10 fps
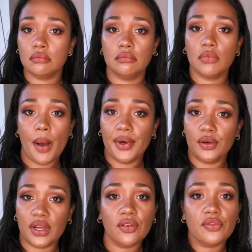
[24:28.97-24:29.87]
why am I
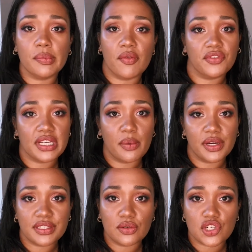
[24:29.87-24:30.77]
not hearing from him every day? Why
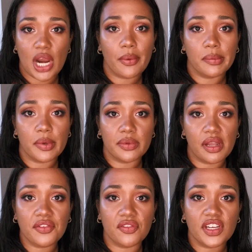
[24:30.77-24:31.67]
is he not showering me with
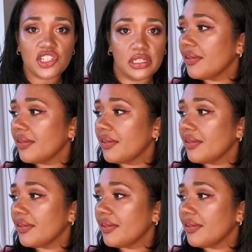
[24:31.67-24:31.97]
love and affection?